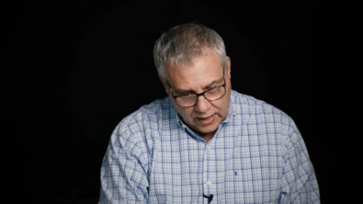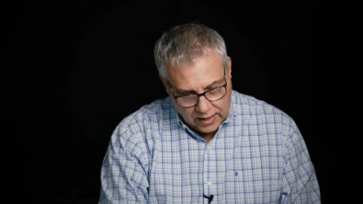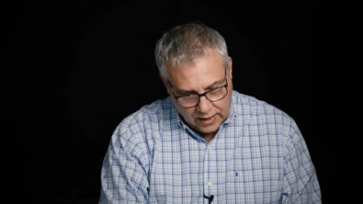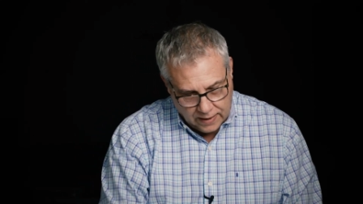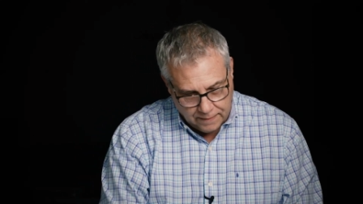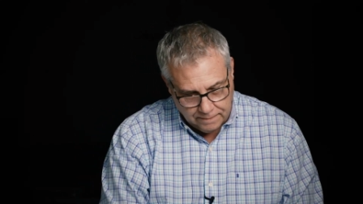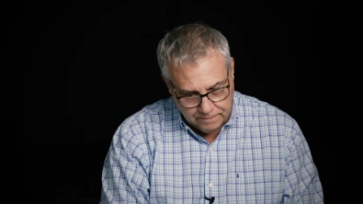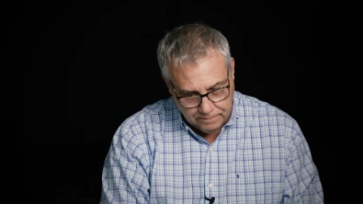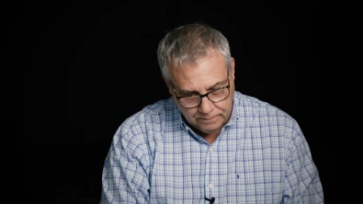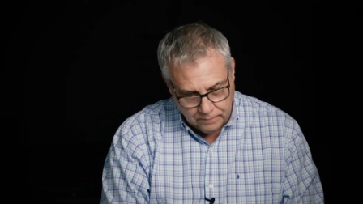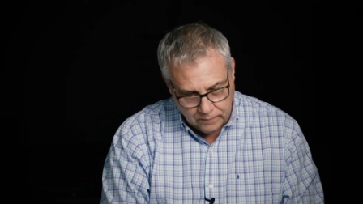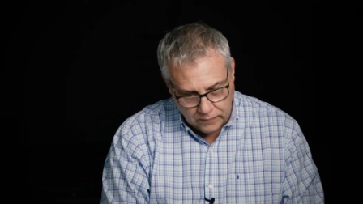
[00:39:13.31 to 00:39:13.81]

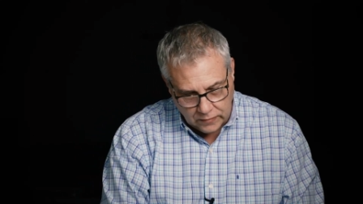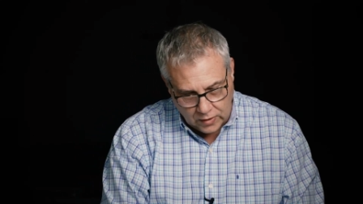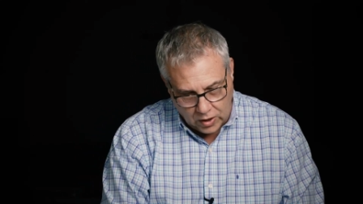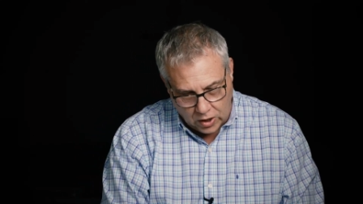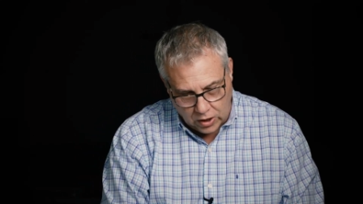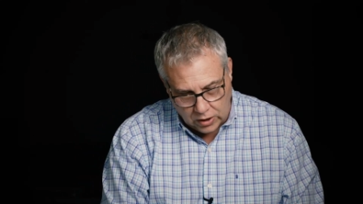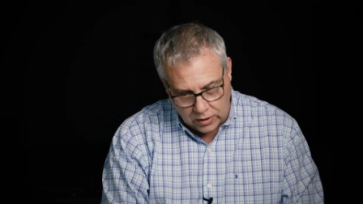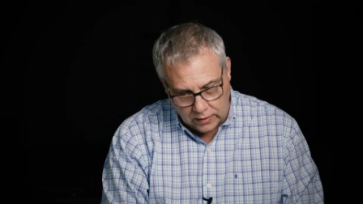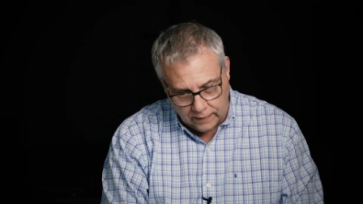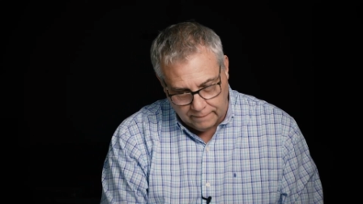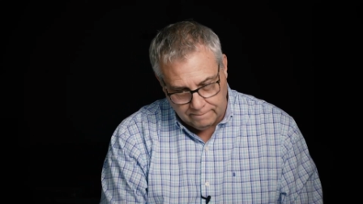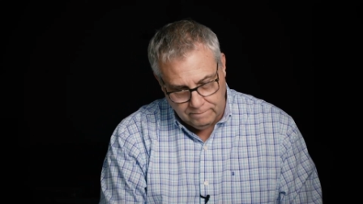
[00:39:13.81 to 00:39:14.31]
um,
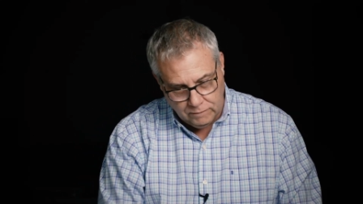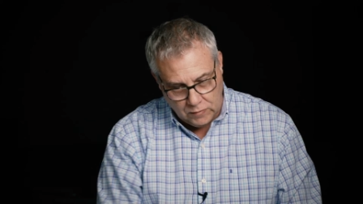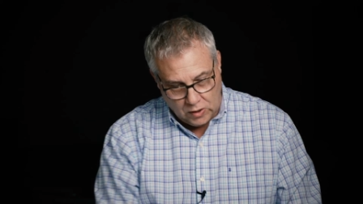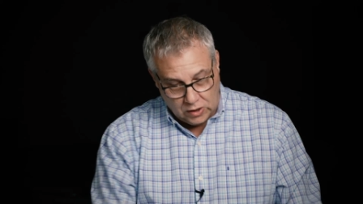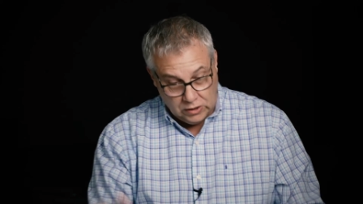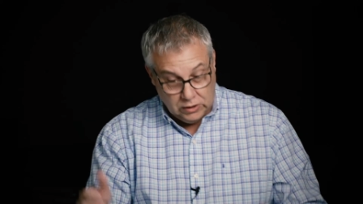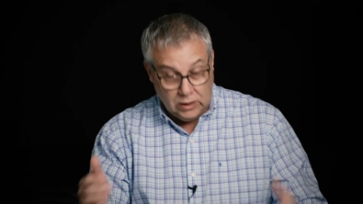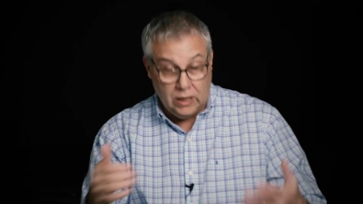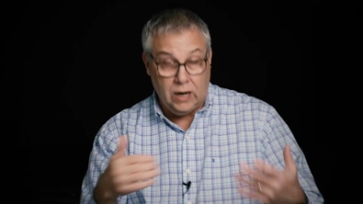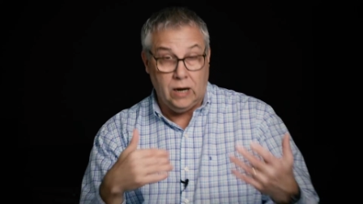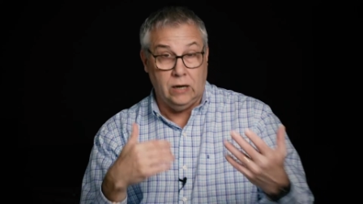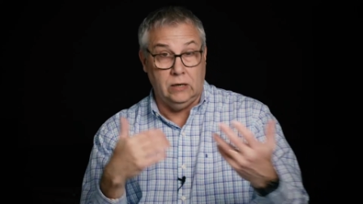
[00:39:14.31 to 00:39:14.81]
are,
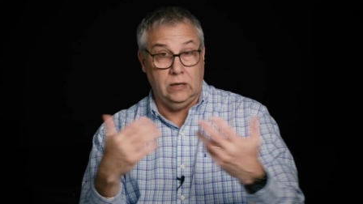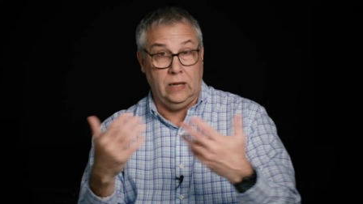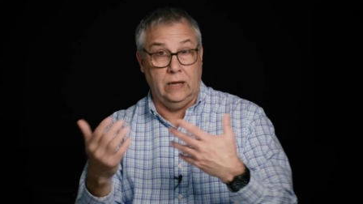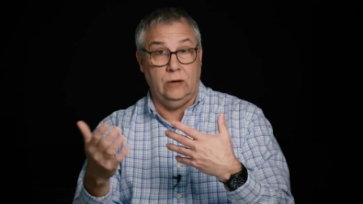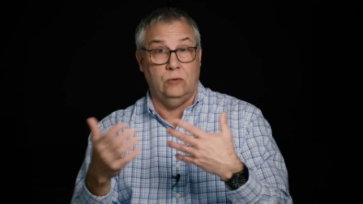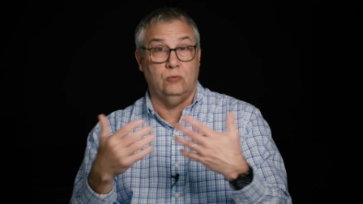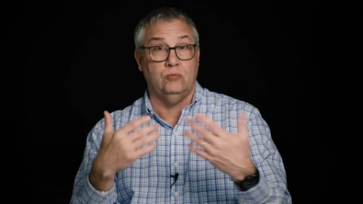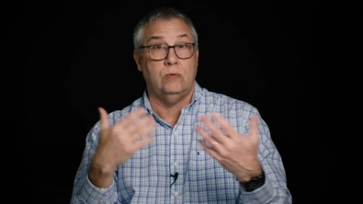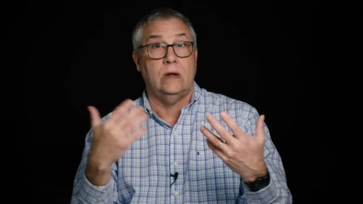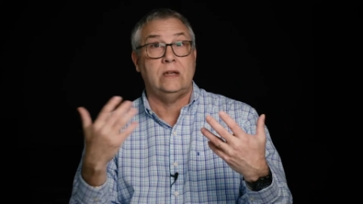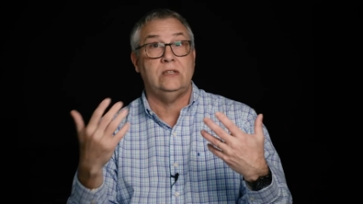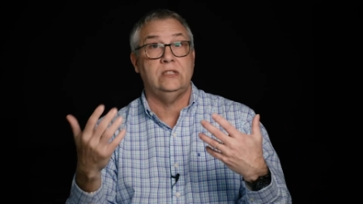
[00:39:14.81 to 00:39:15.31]
are, are, like
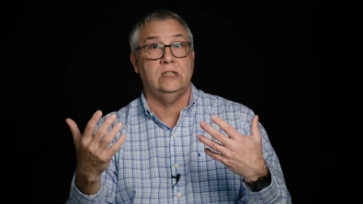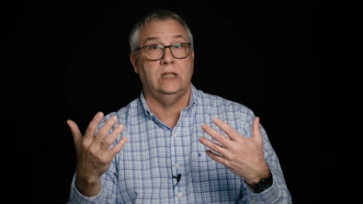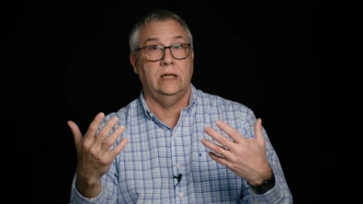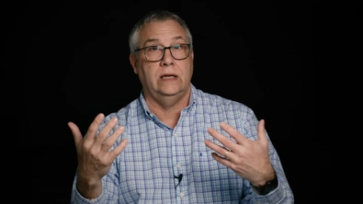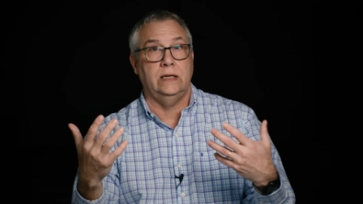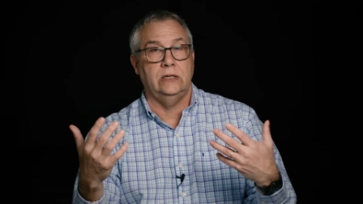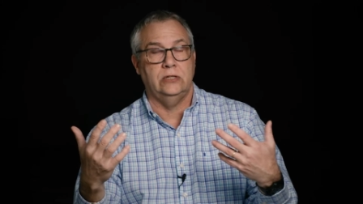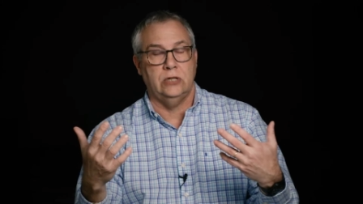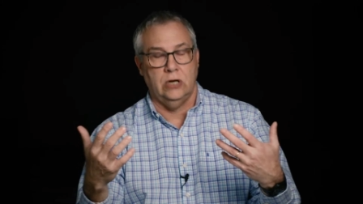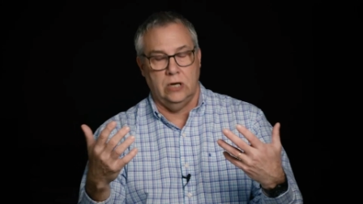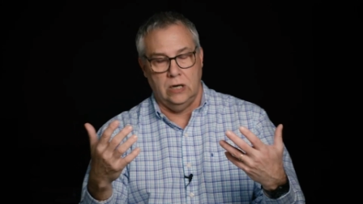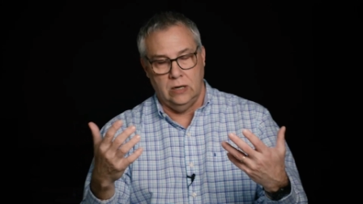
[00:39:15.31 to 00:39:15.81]

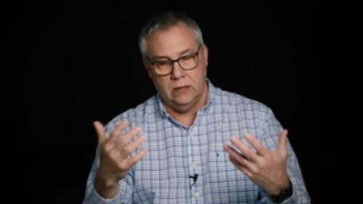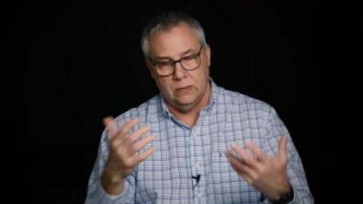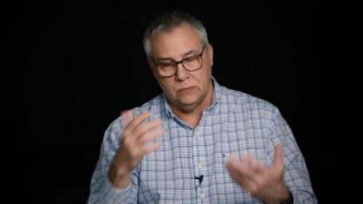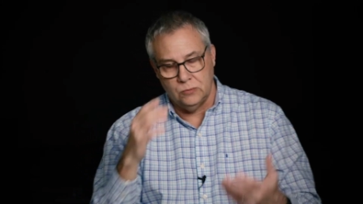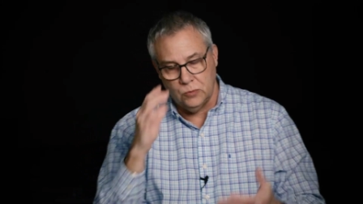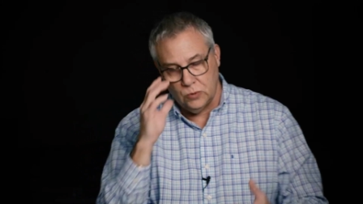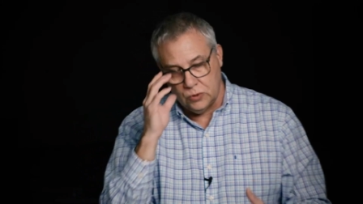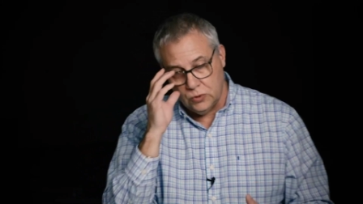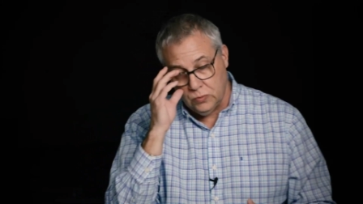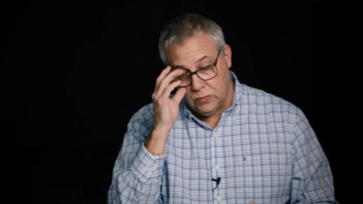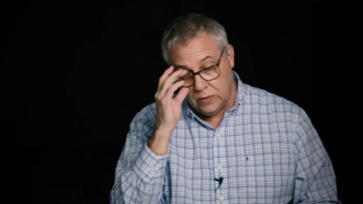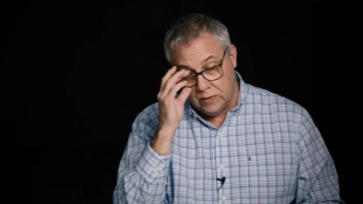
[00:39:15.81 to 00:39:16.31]
wrestling terms,
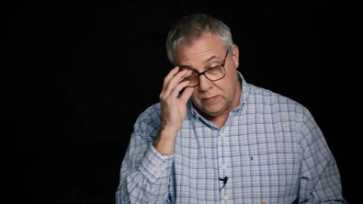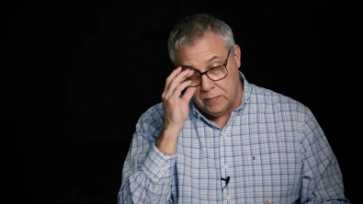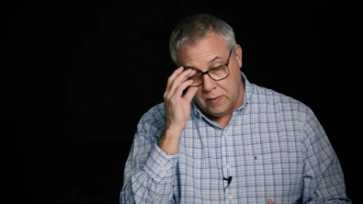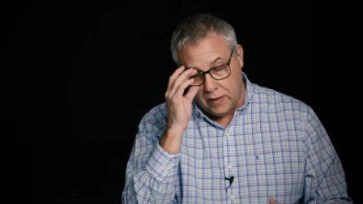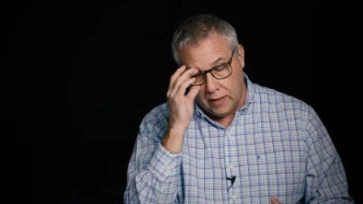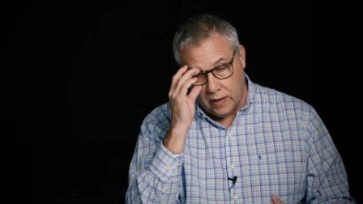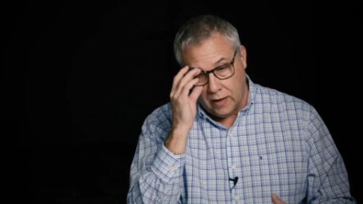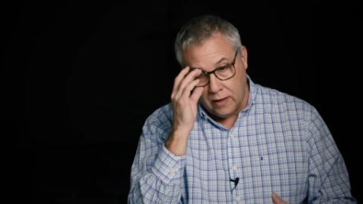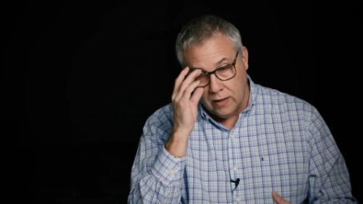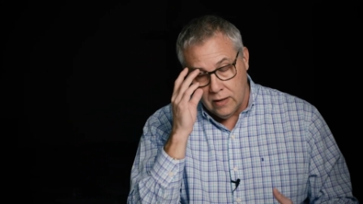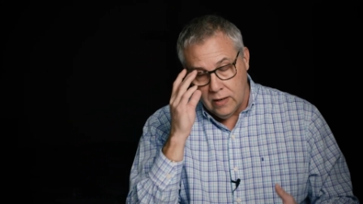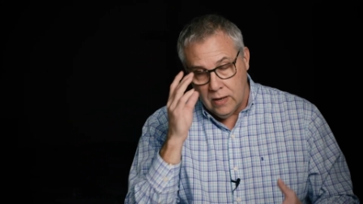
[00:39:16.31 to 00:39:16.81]
which would have
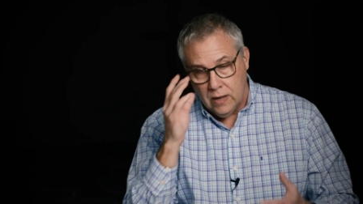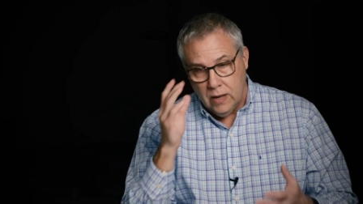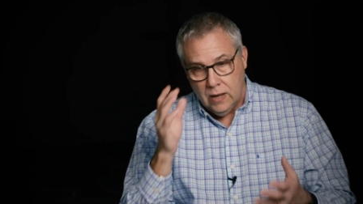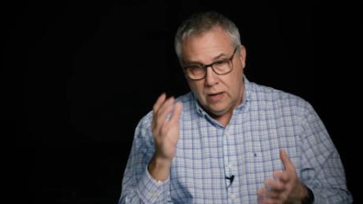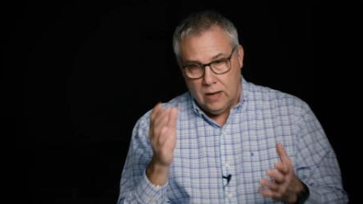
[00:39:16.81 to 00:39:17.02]
been a,